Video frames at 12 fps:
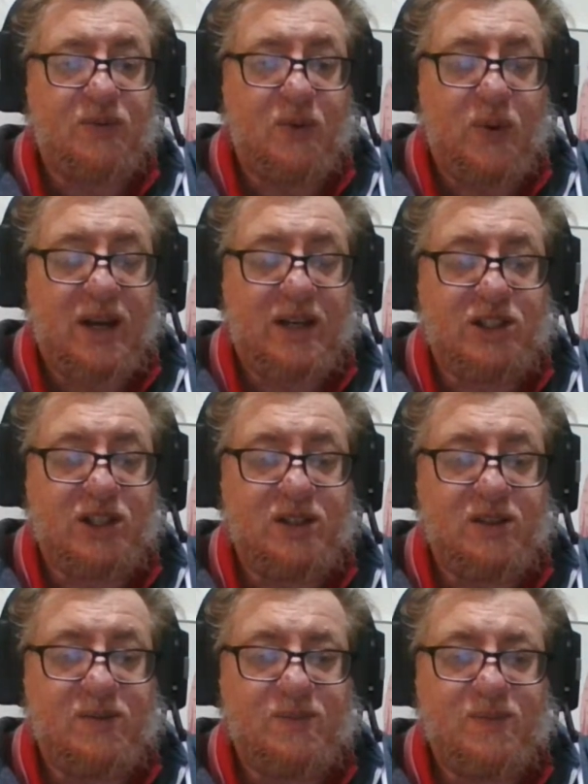for
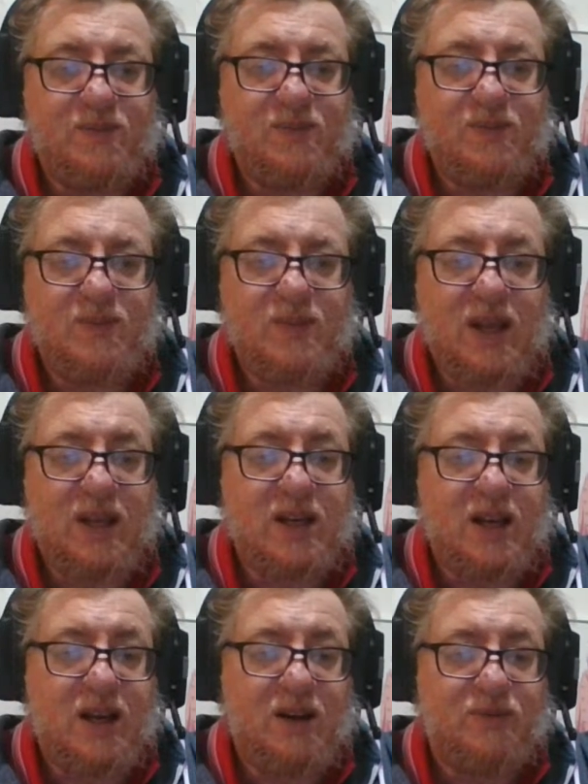ranching, ain't
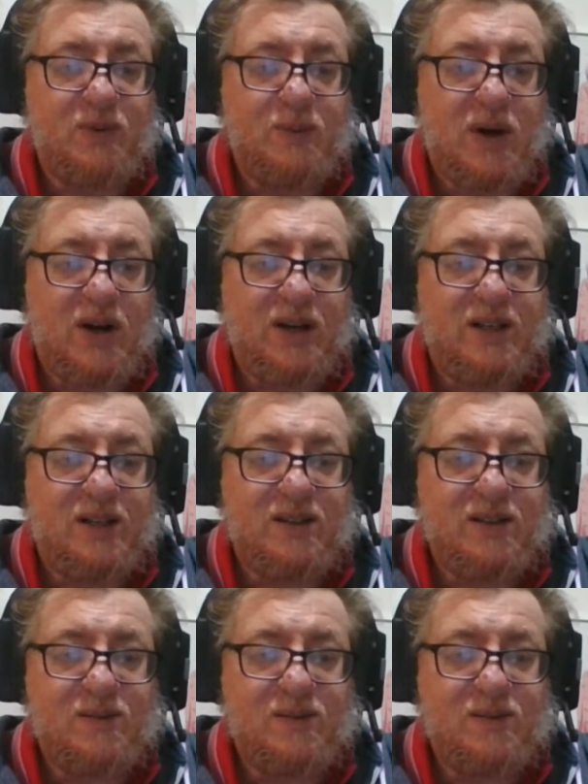cut out for mining.